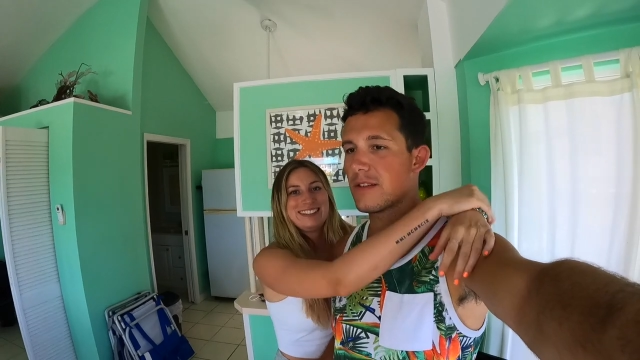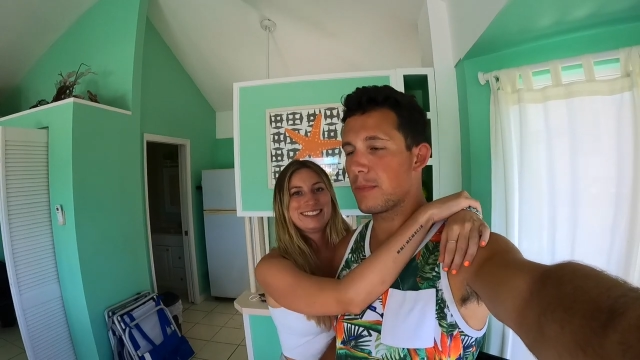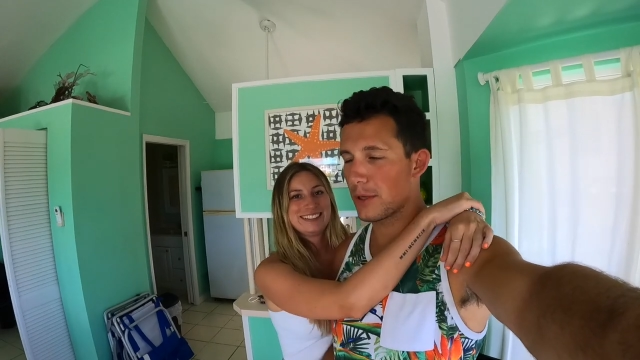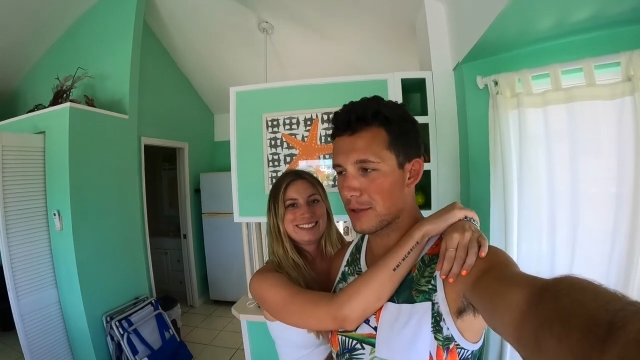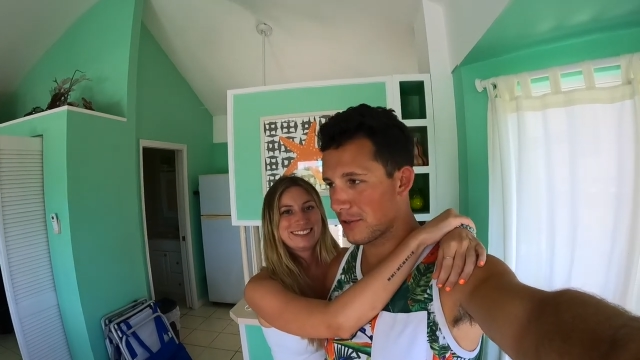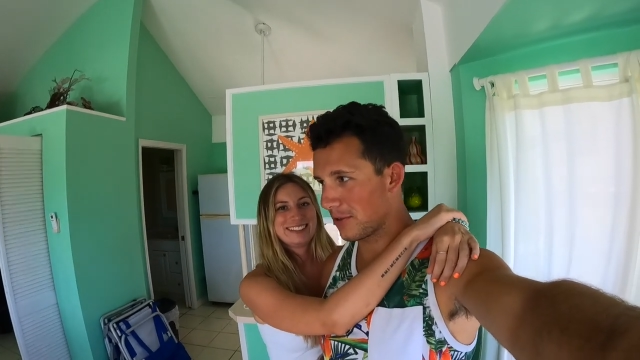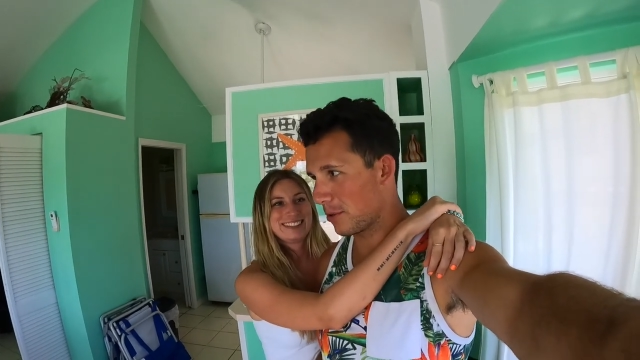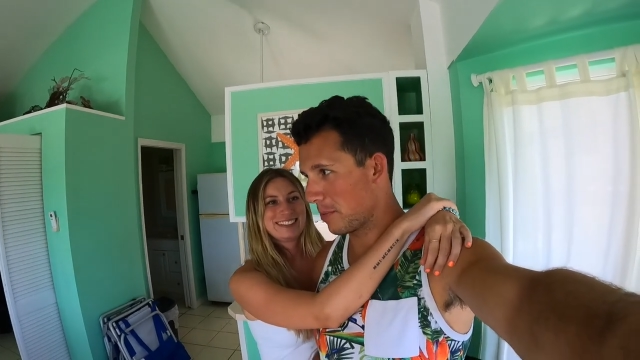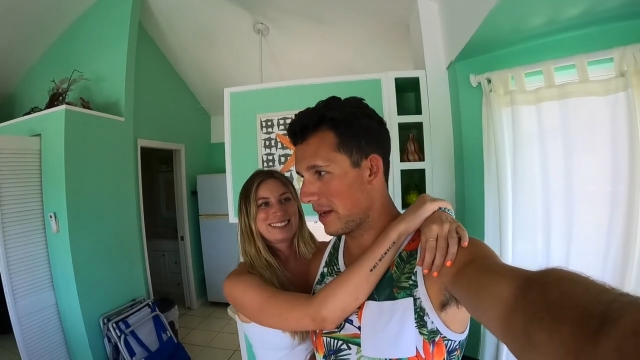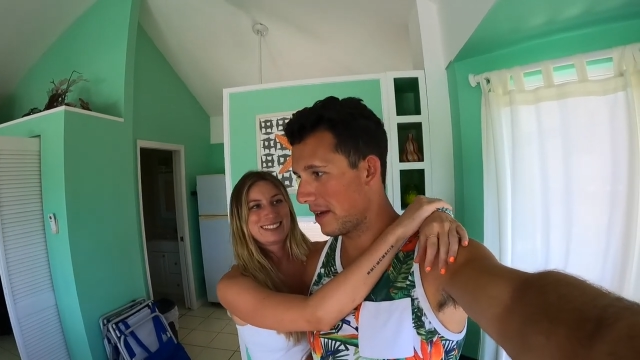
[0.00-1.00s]
Speaker 1: to splurge a
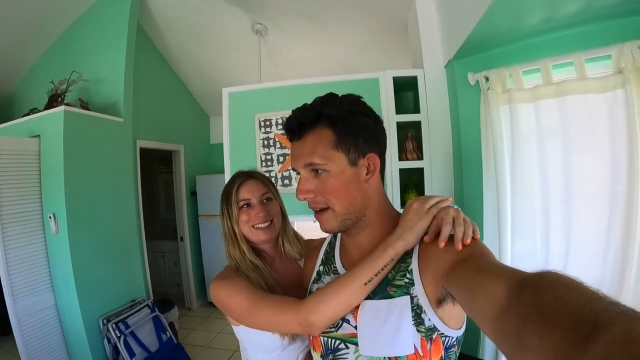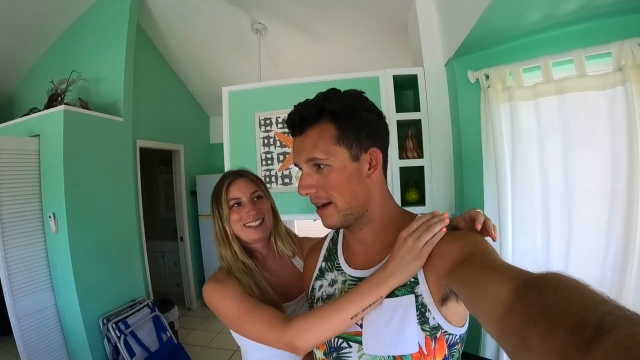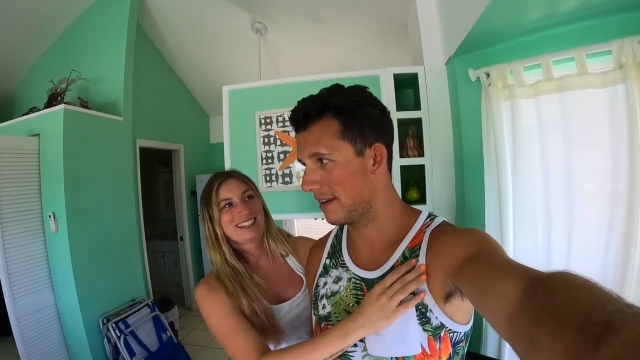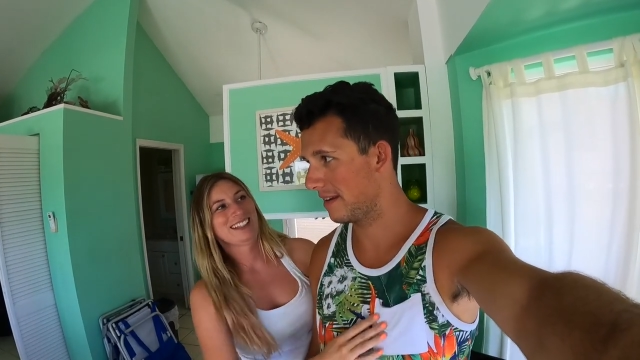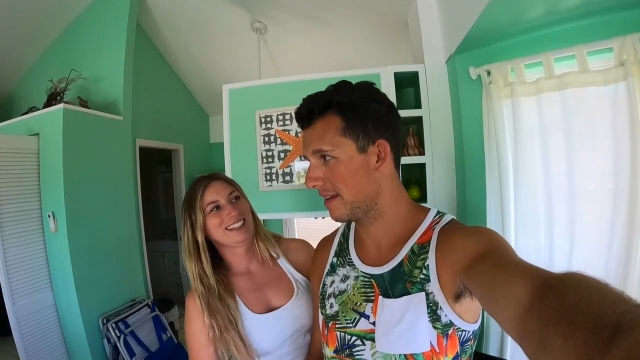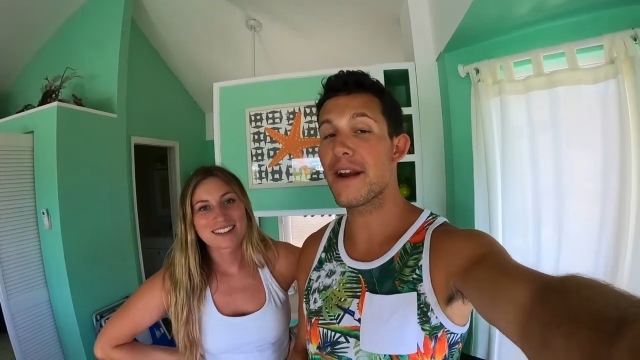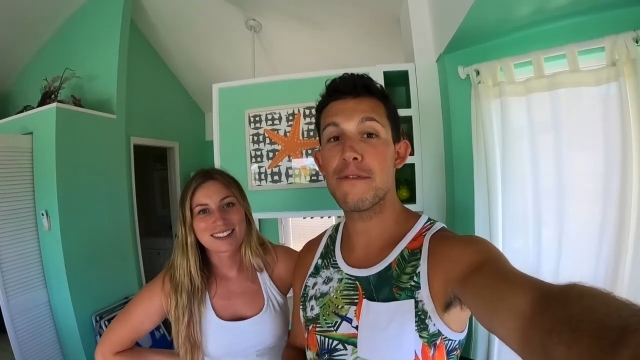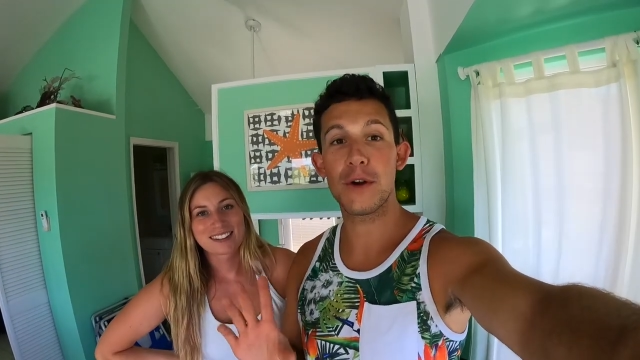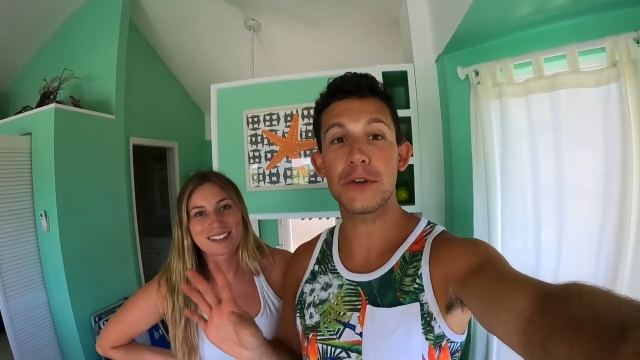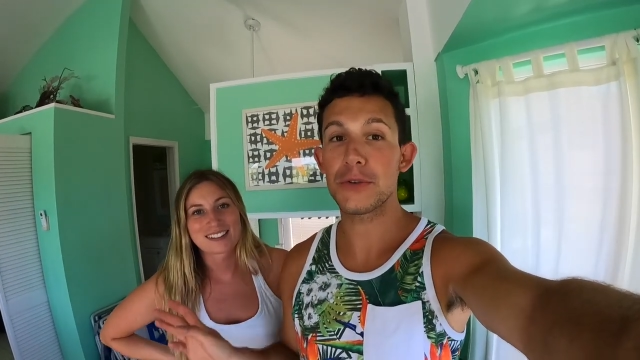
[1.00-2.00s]
little bit on
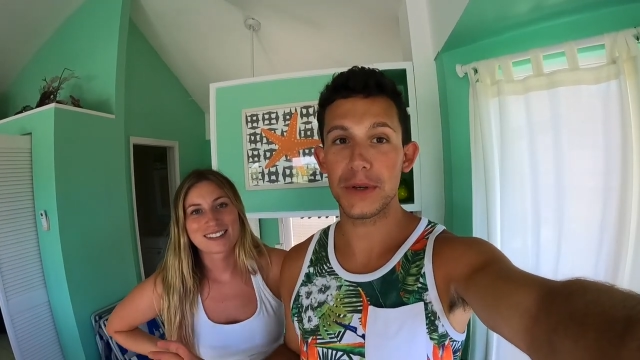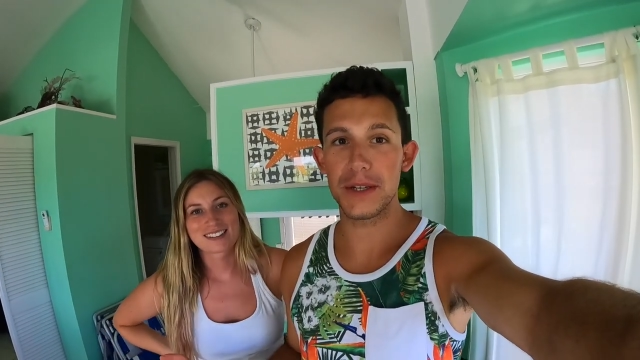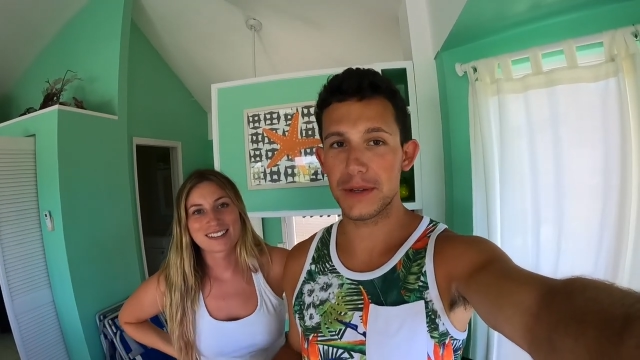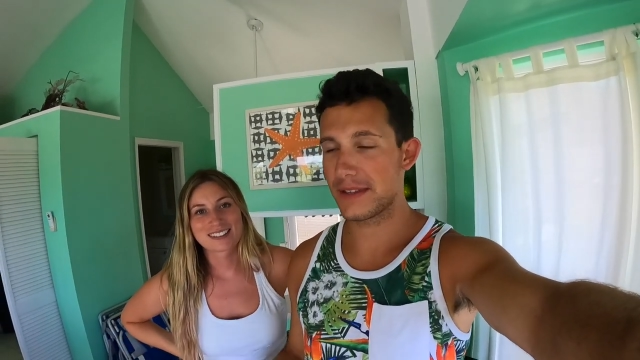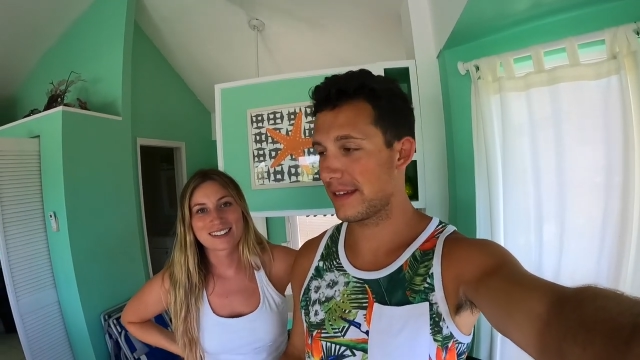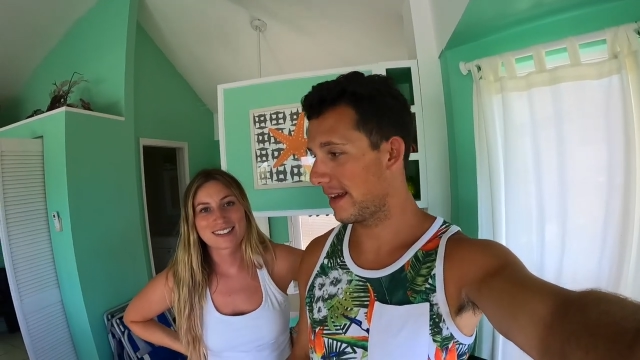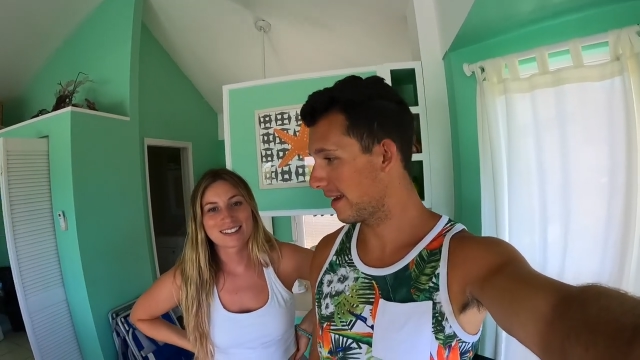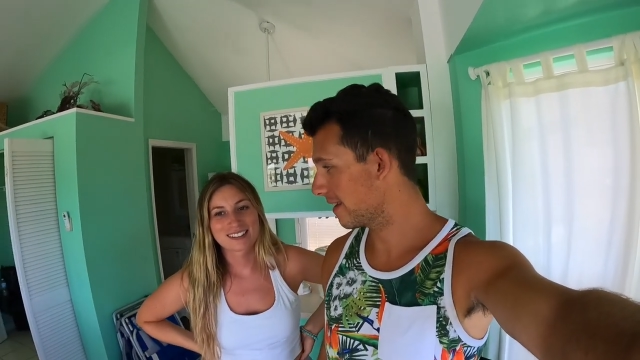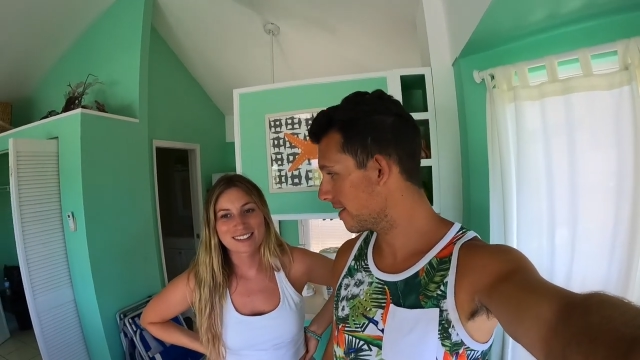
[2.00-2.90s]
anniversary, you could say.